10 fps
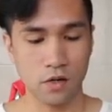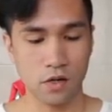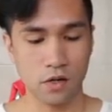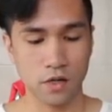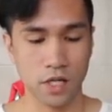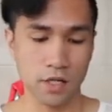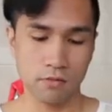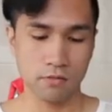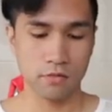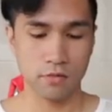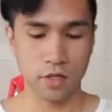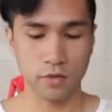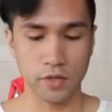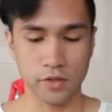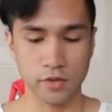Okay,
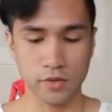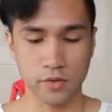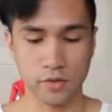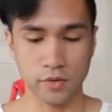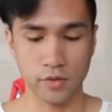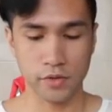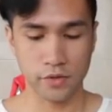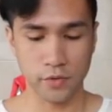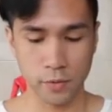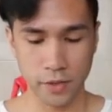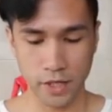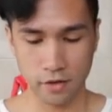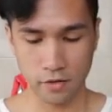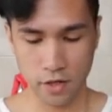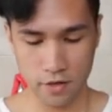according to user
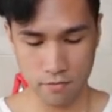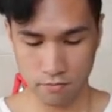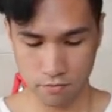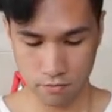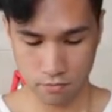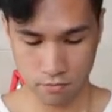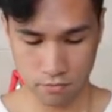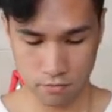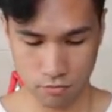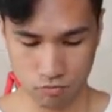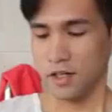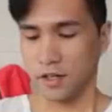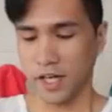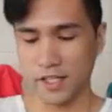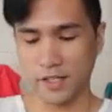format. Okay.
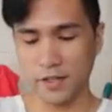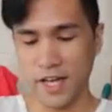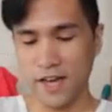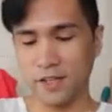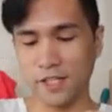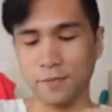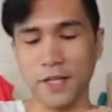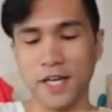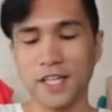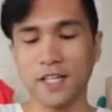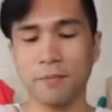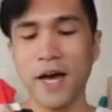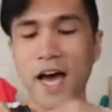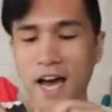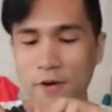Okay, so now let's plug in the
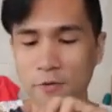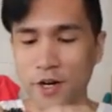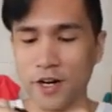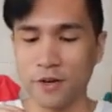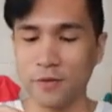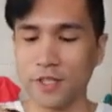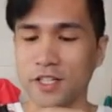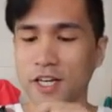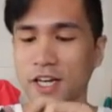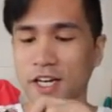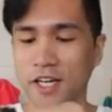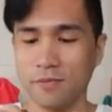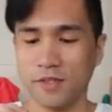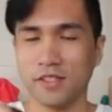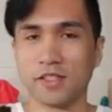power, which I
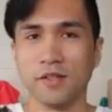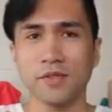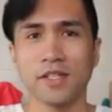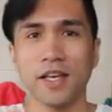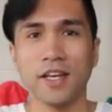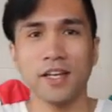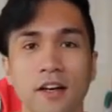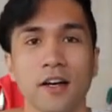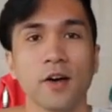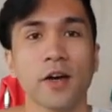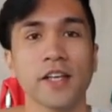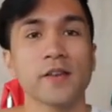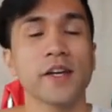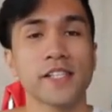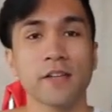am so scared. Okay,
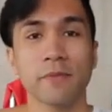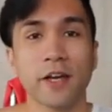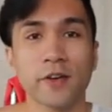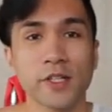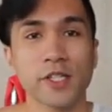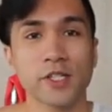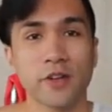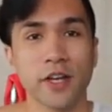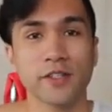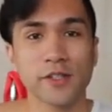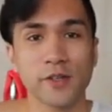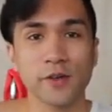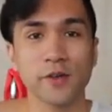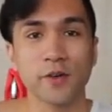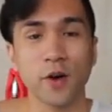so I set my current strength
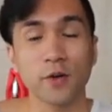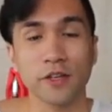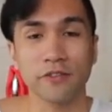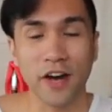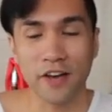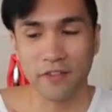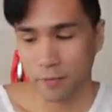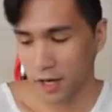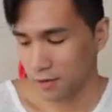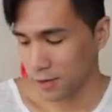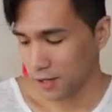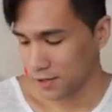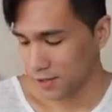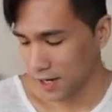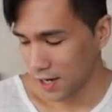to only 5 mA
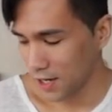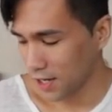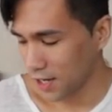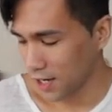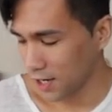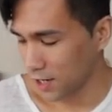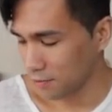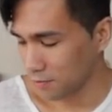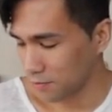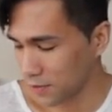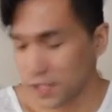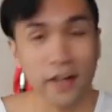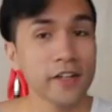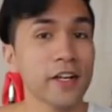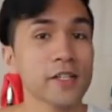because I am
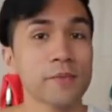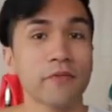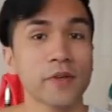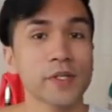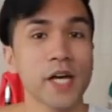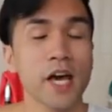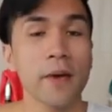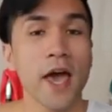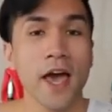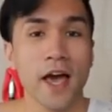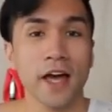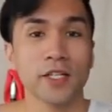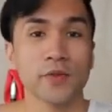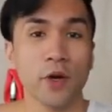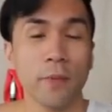scared and it's my first time. And
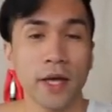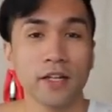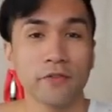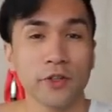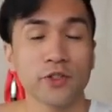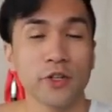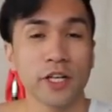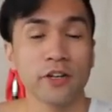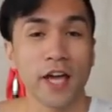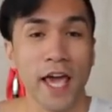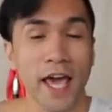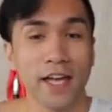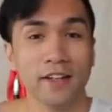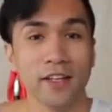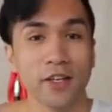it's recommended if you're treating your
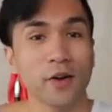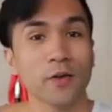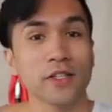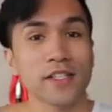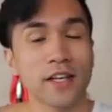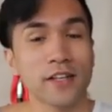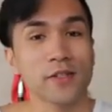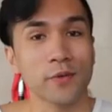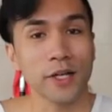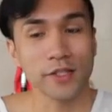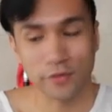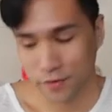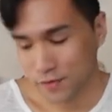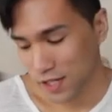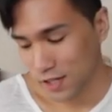hand that you only set it to 1 to
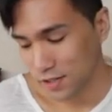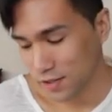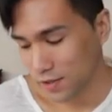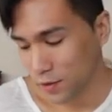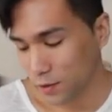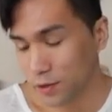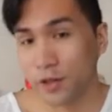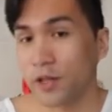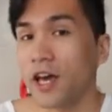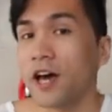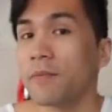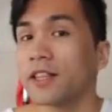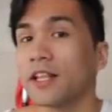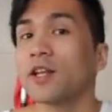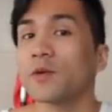15. So literally I'm
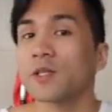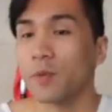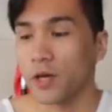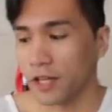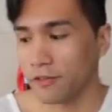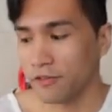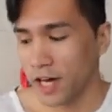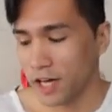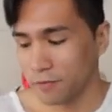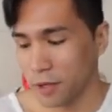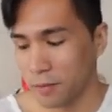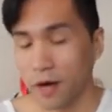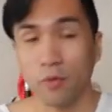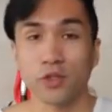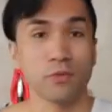at the lowest point, like 5. Maybe
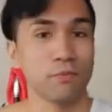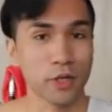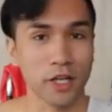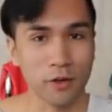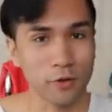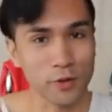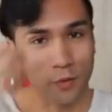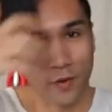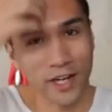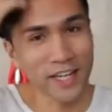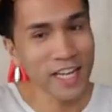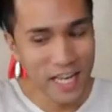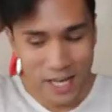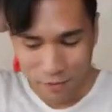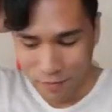I should put it up to 1.
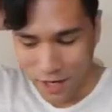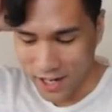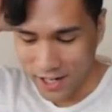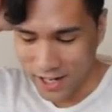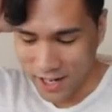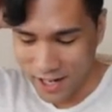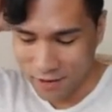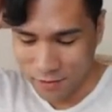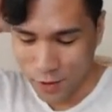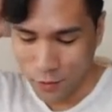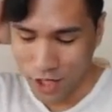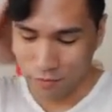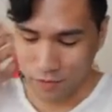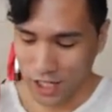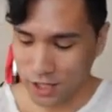But so what
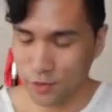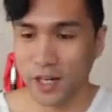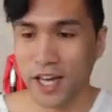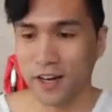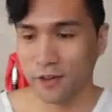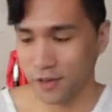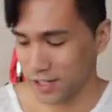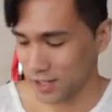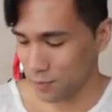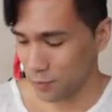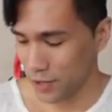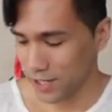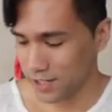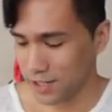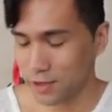I'm gonna do now is
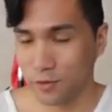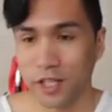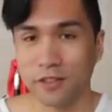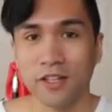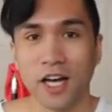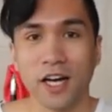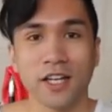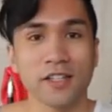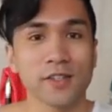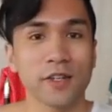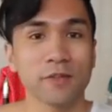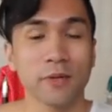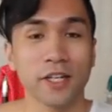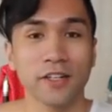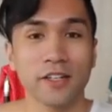press this green, the start
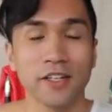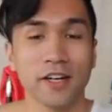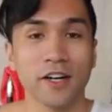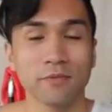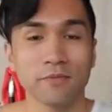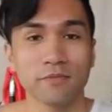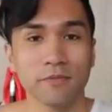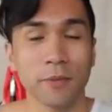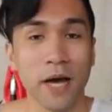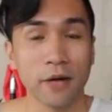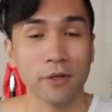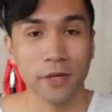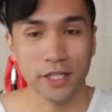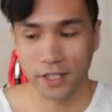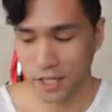button, the power
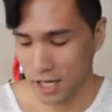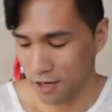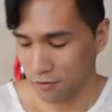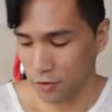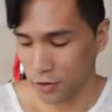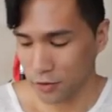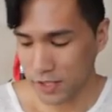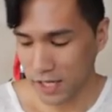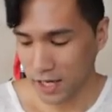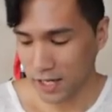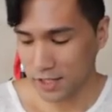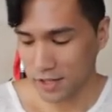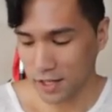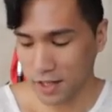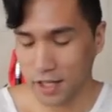button, for 3 seconds
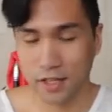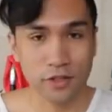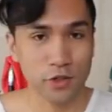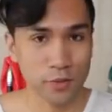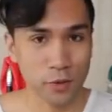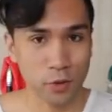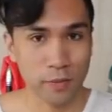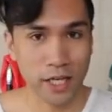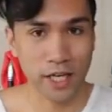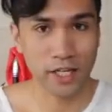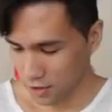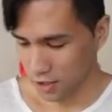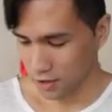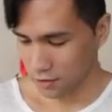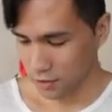and then the treatment will begin.
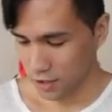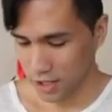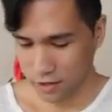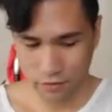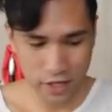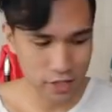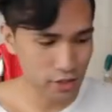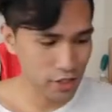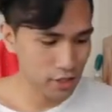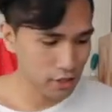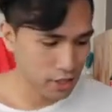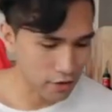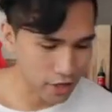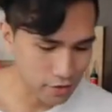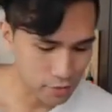Okay, green light flashing.
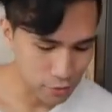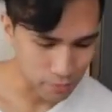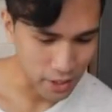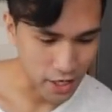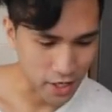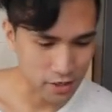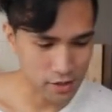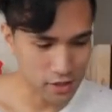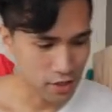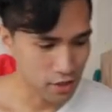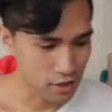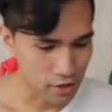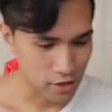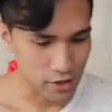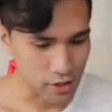Now I have to put my hands
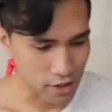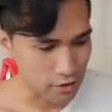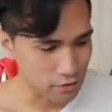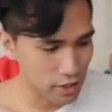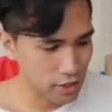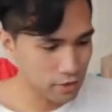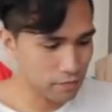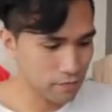on it, right?